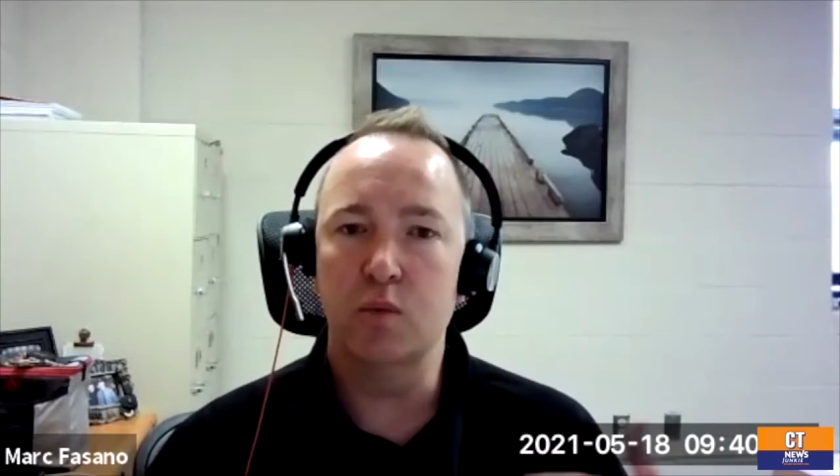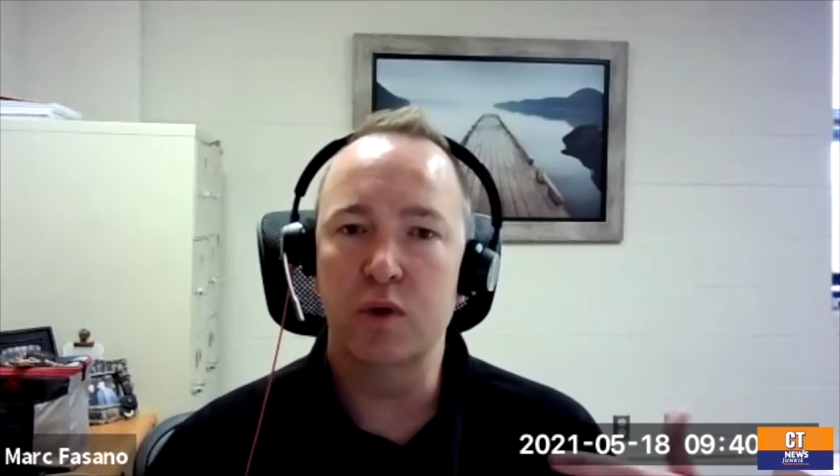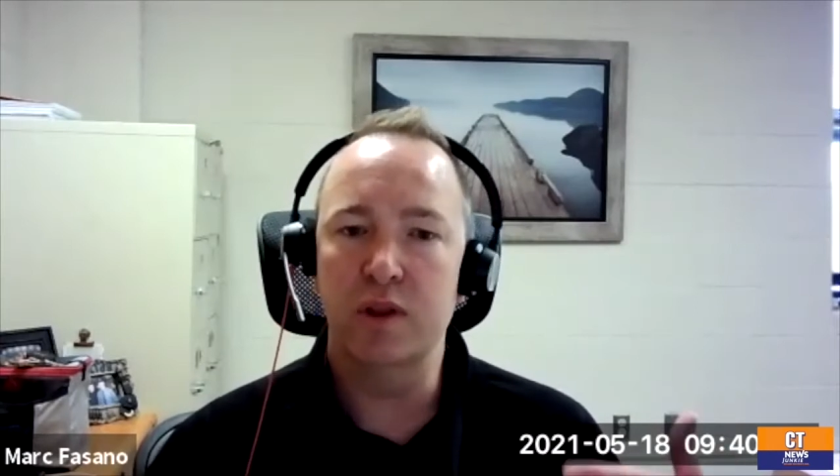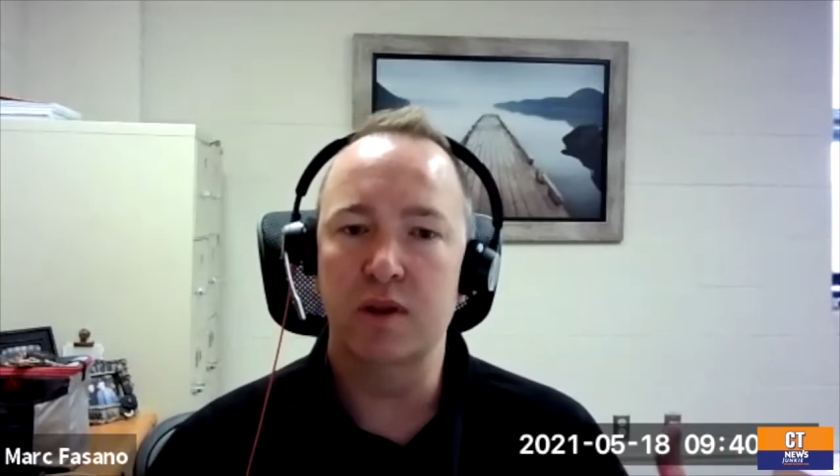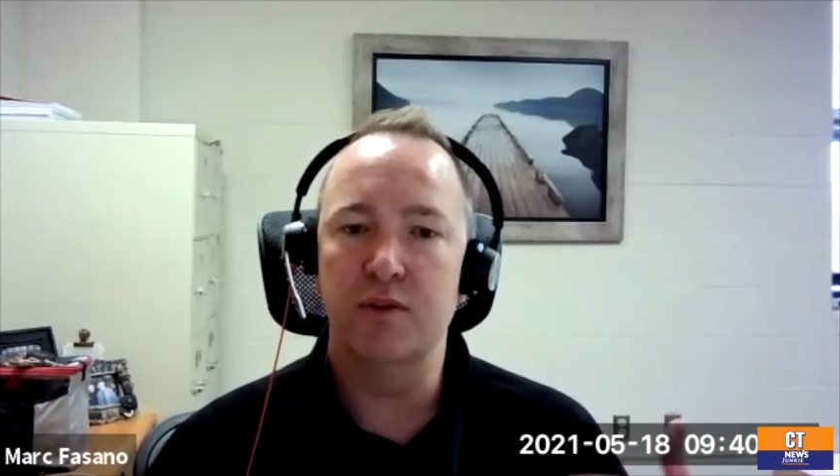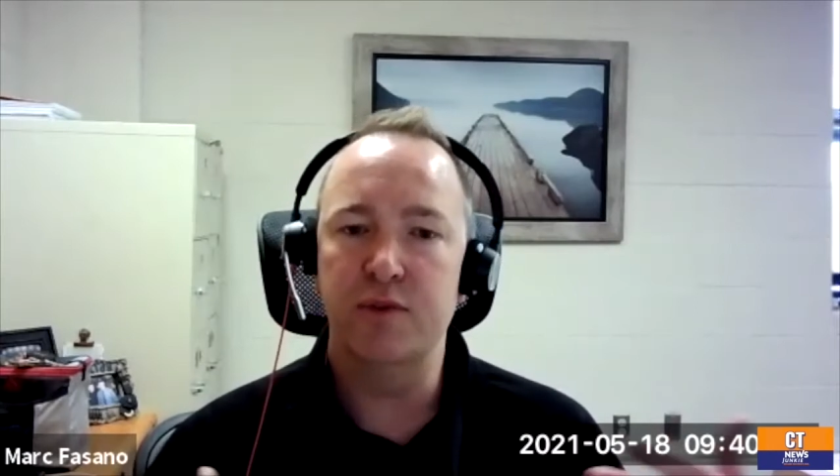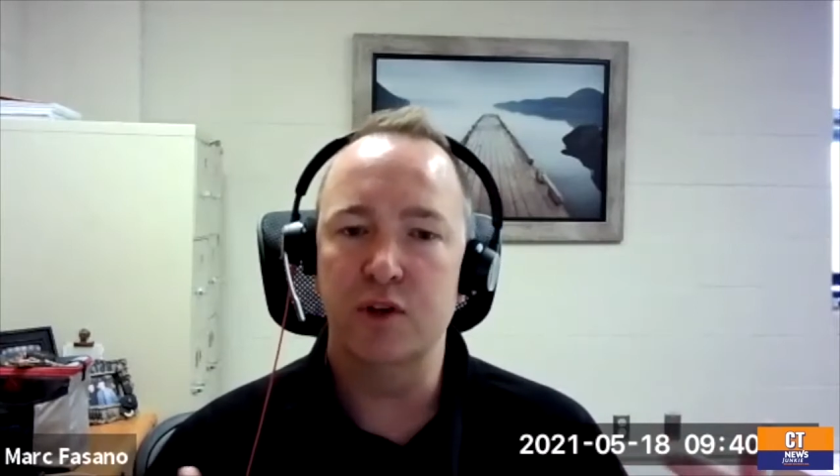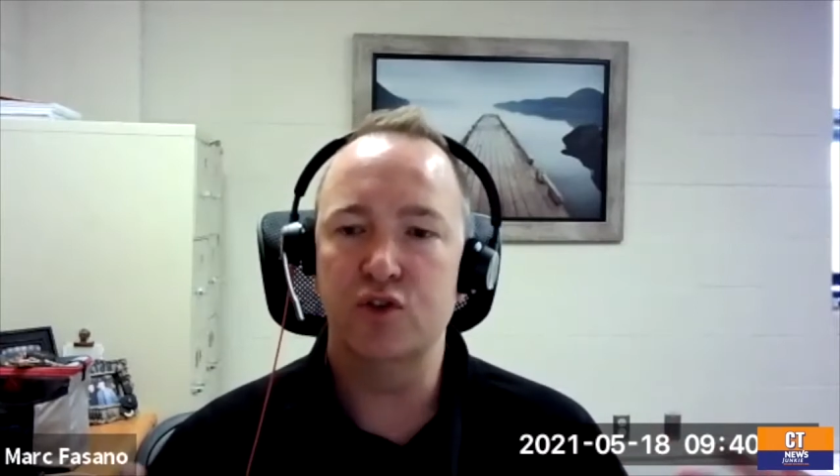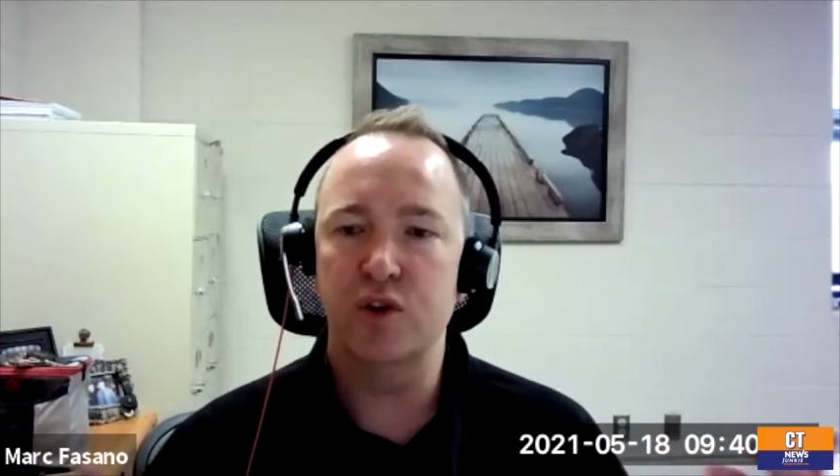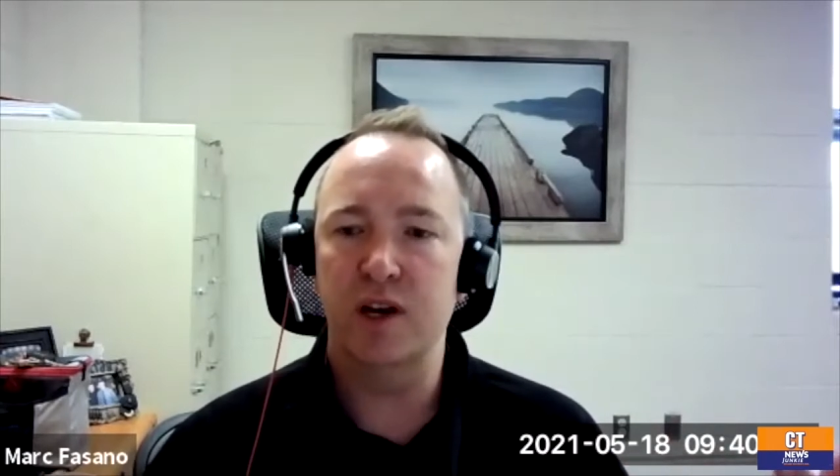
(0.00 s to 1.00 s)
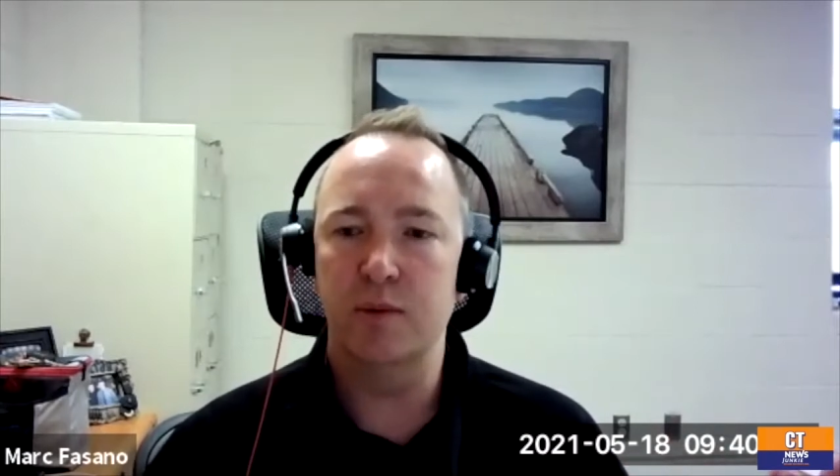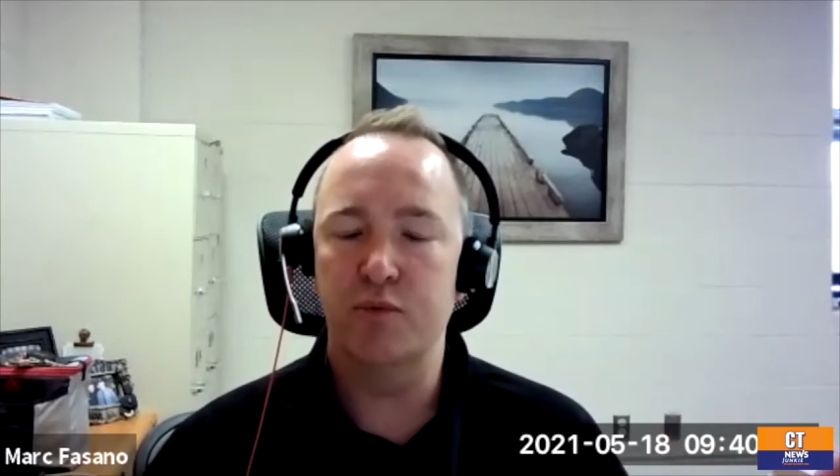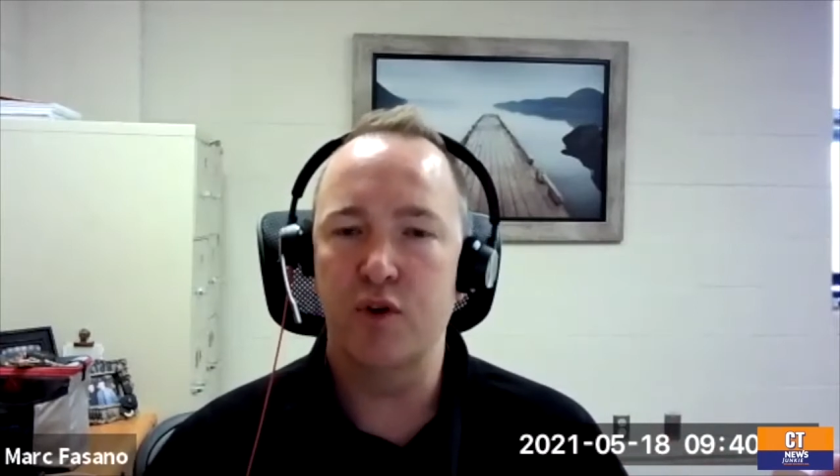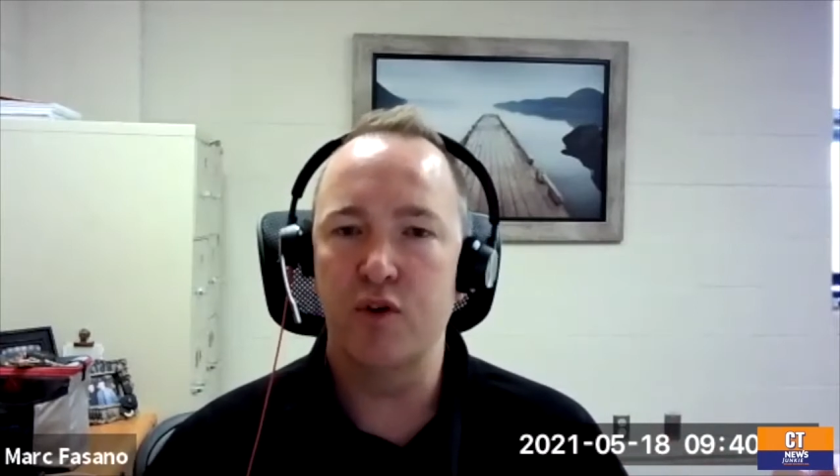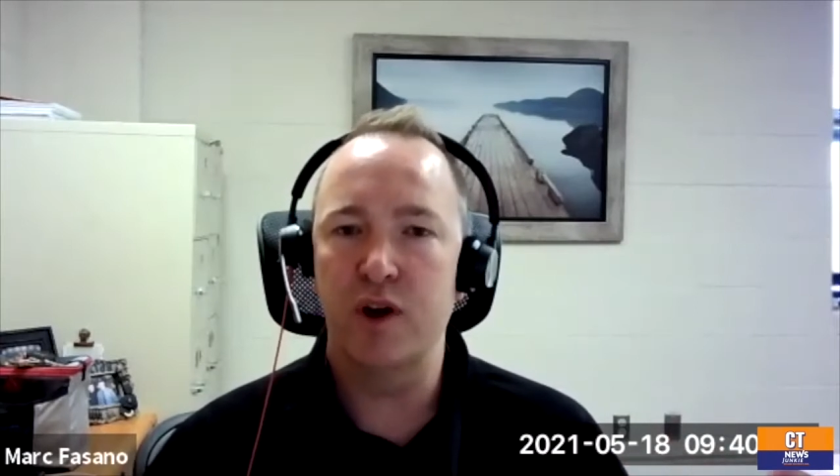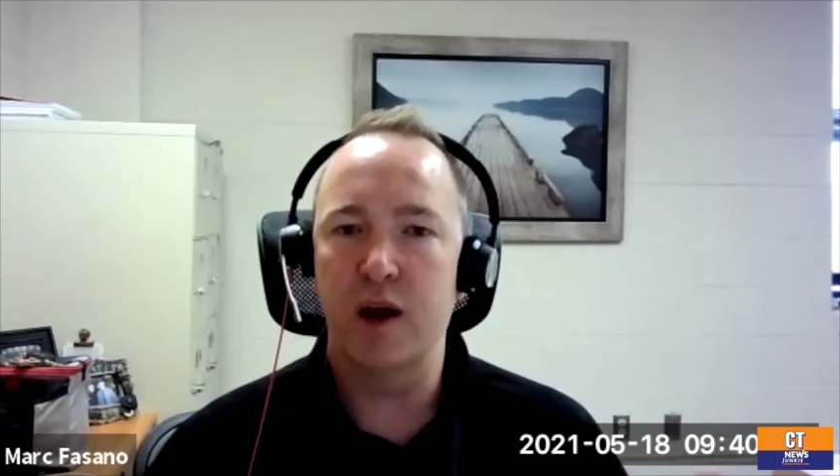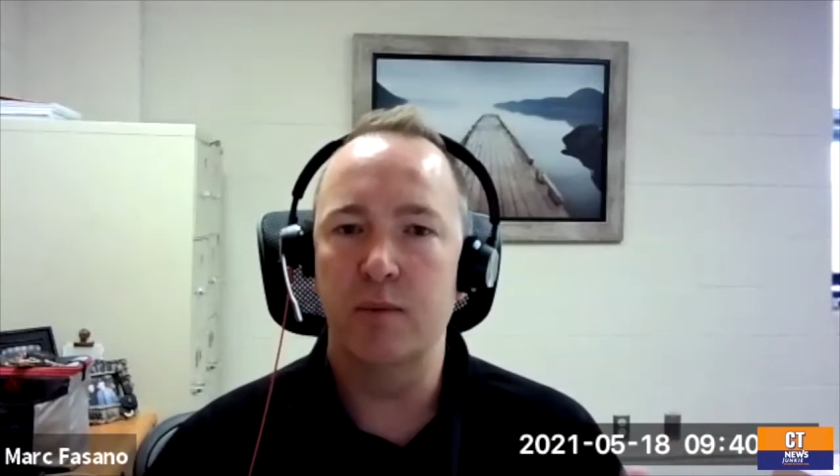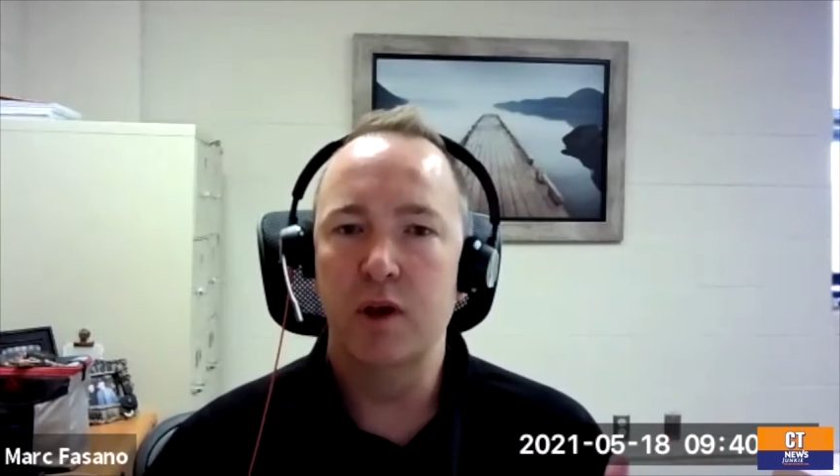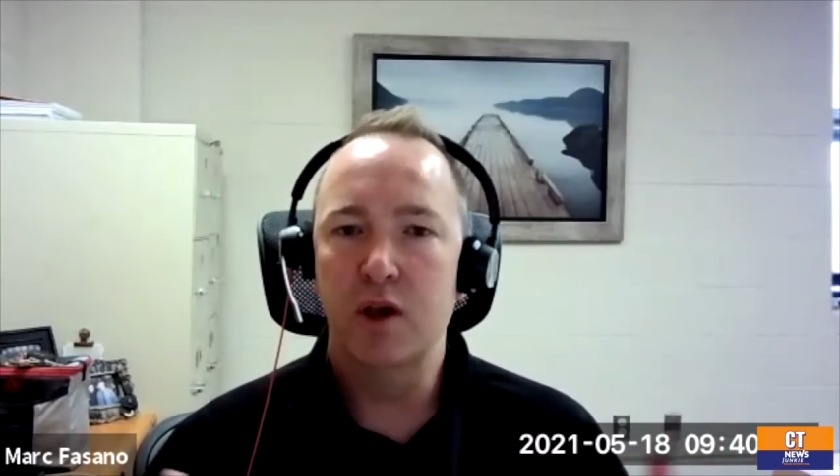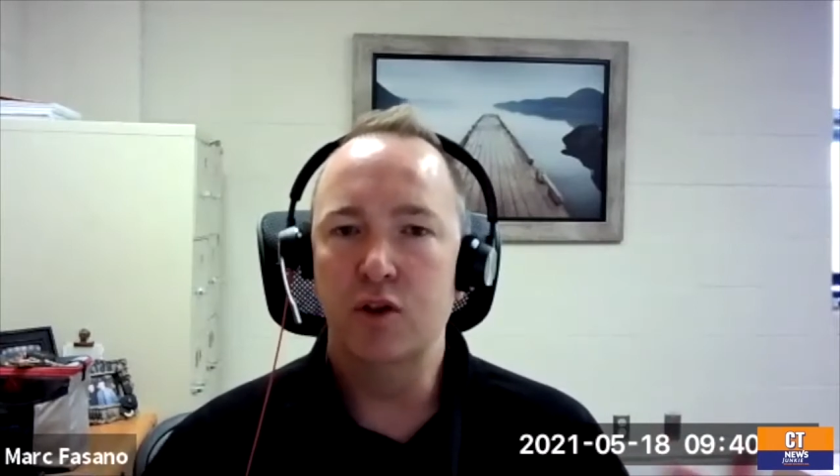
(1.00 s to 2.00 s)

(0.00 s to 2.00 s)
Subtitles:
within the field training program,